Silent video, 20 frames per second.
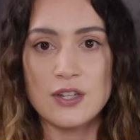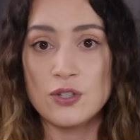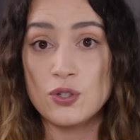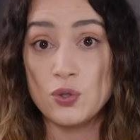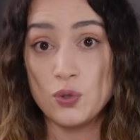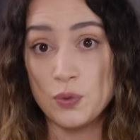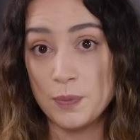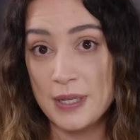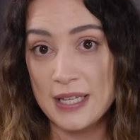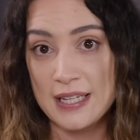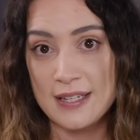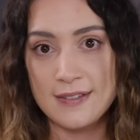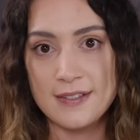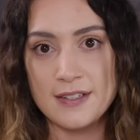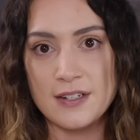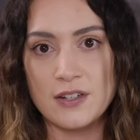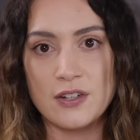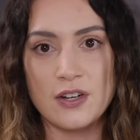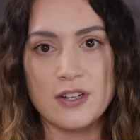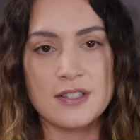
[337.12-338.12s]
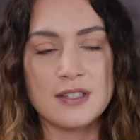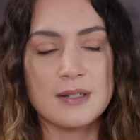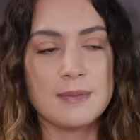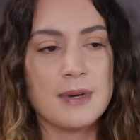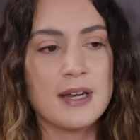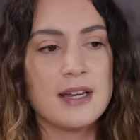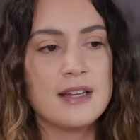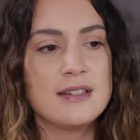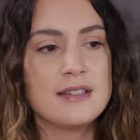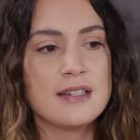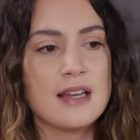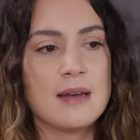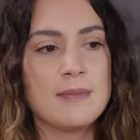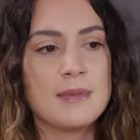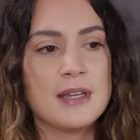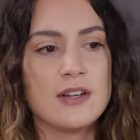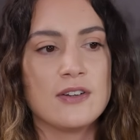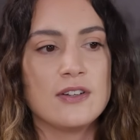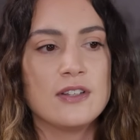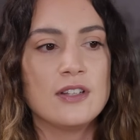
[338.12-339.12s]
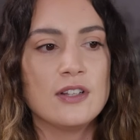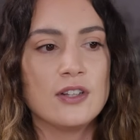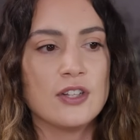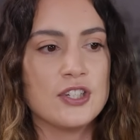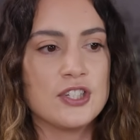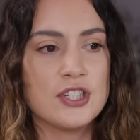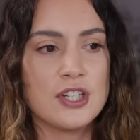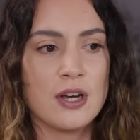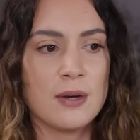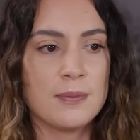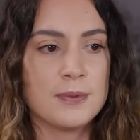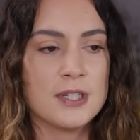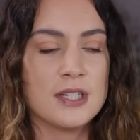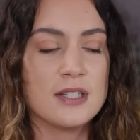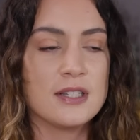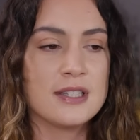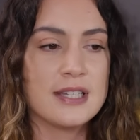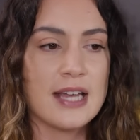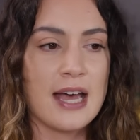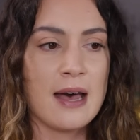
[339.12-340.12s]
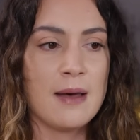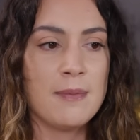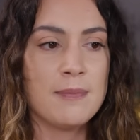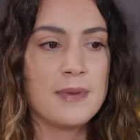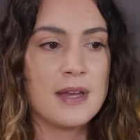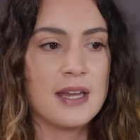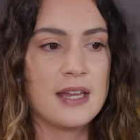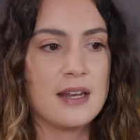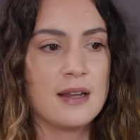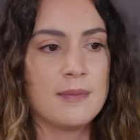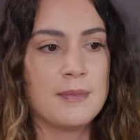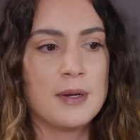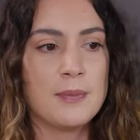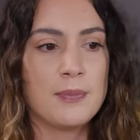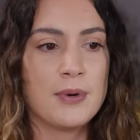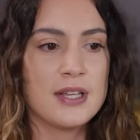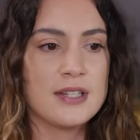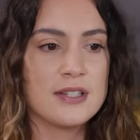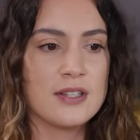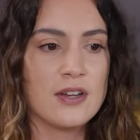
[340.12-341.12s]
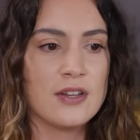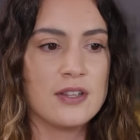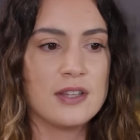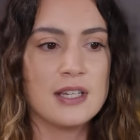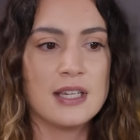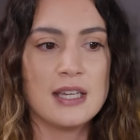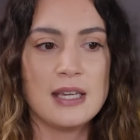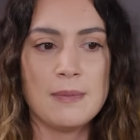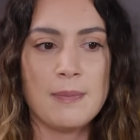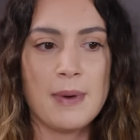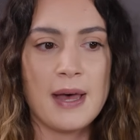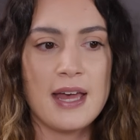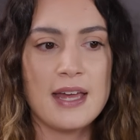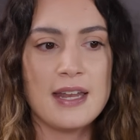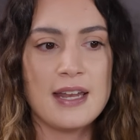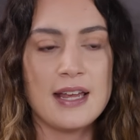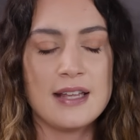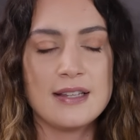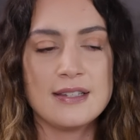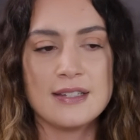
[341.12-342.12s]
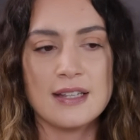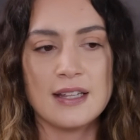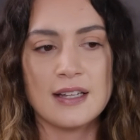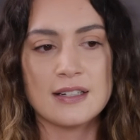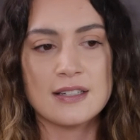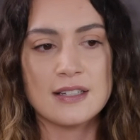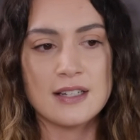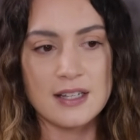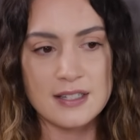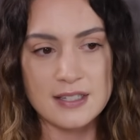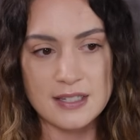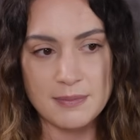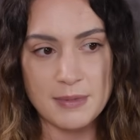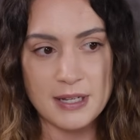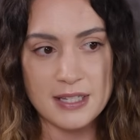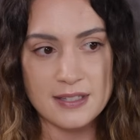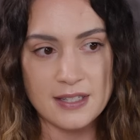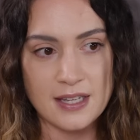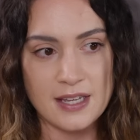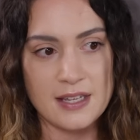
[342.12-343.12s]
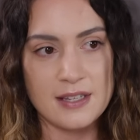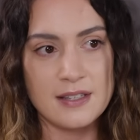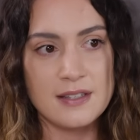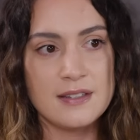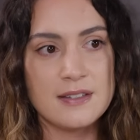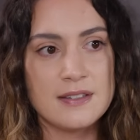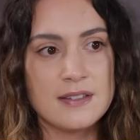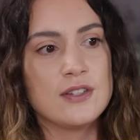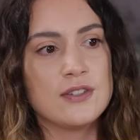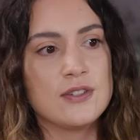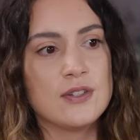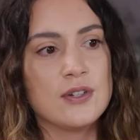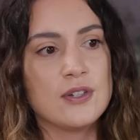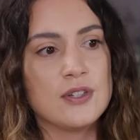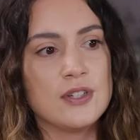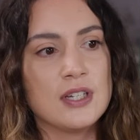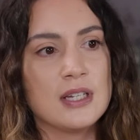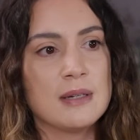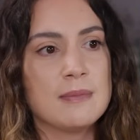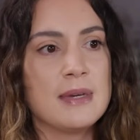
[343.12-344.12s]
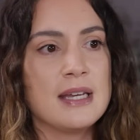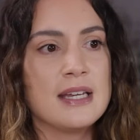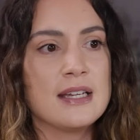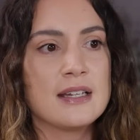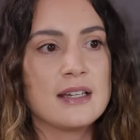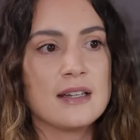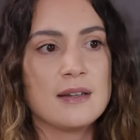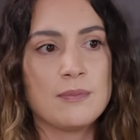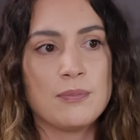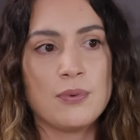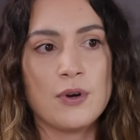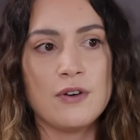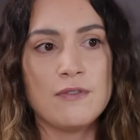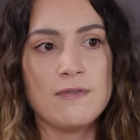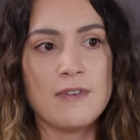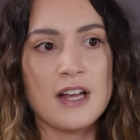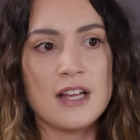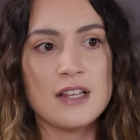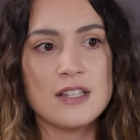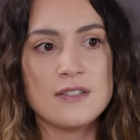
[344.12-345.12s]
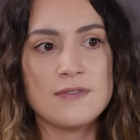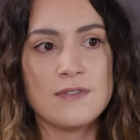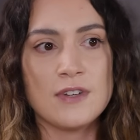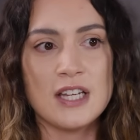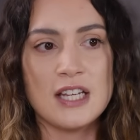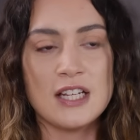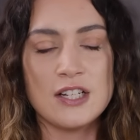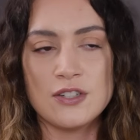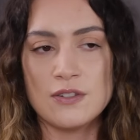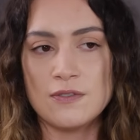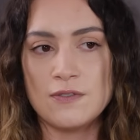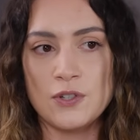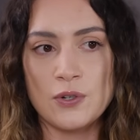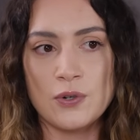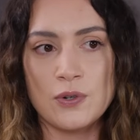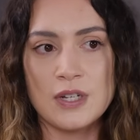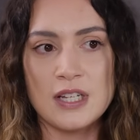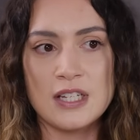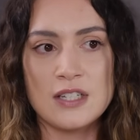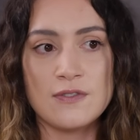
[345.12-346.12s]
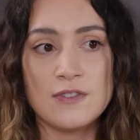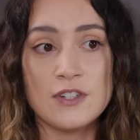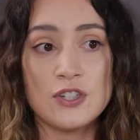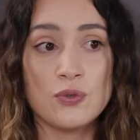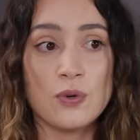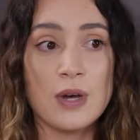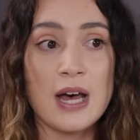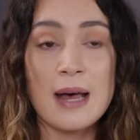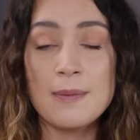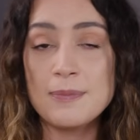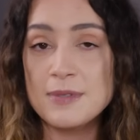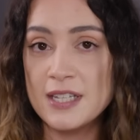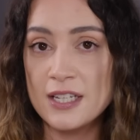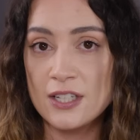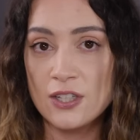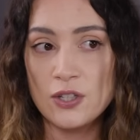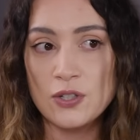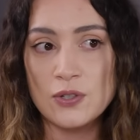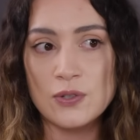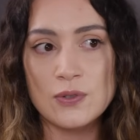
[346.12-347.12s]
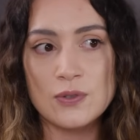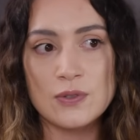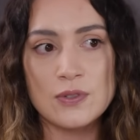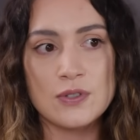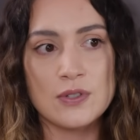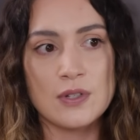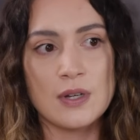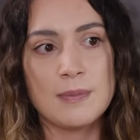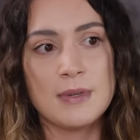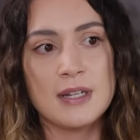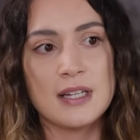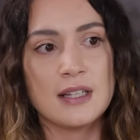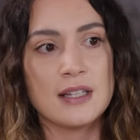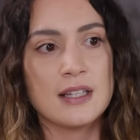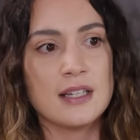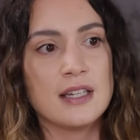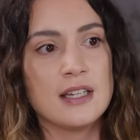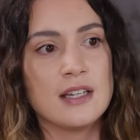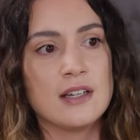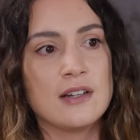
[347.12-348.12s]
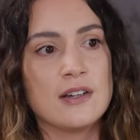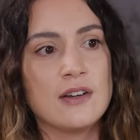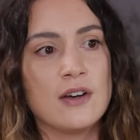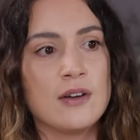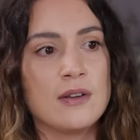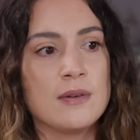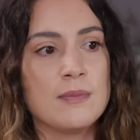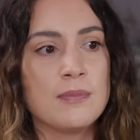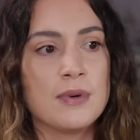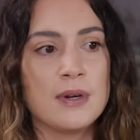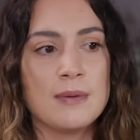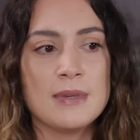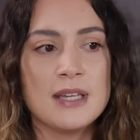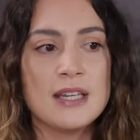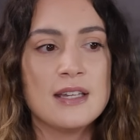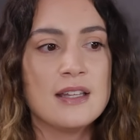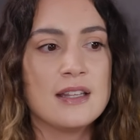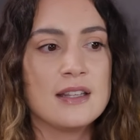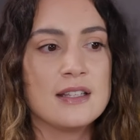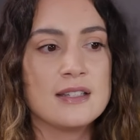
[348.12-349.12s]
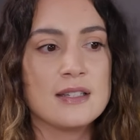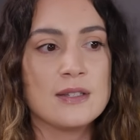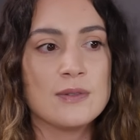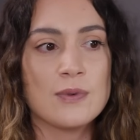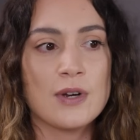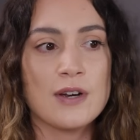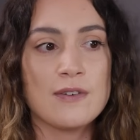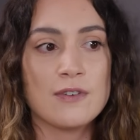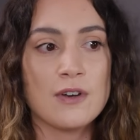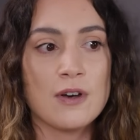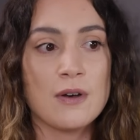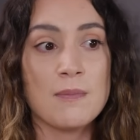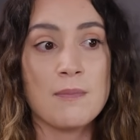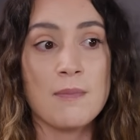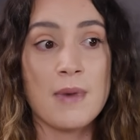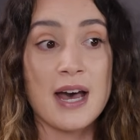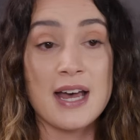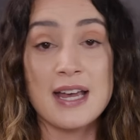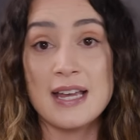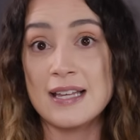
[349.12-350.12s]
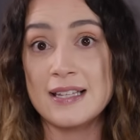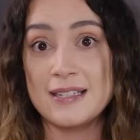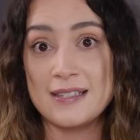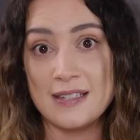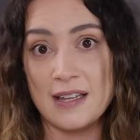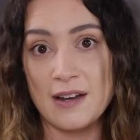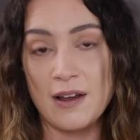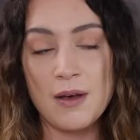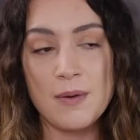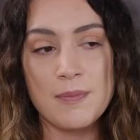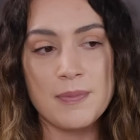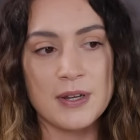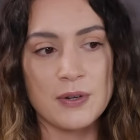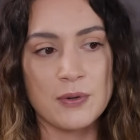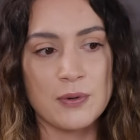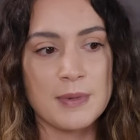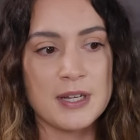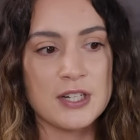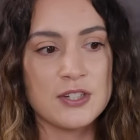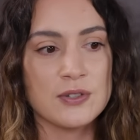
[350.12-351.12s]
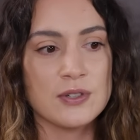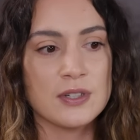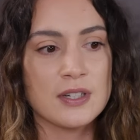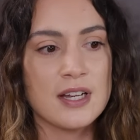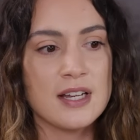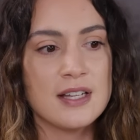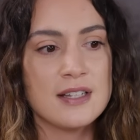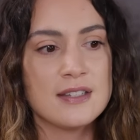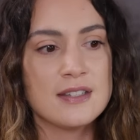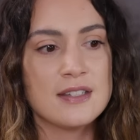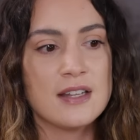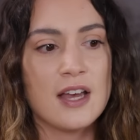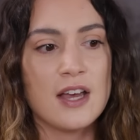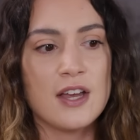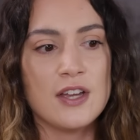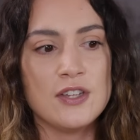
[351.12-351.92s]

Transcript: are super easy to customize. I'm here in the Logi options app and I'm going to press on the keypad and select customize keys. So you can make profiles for each of your individual apps that you use. So I'm going to click here on Premiere and this is where I've got my setup and all my shortcuts.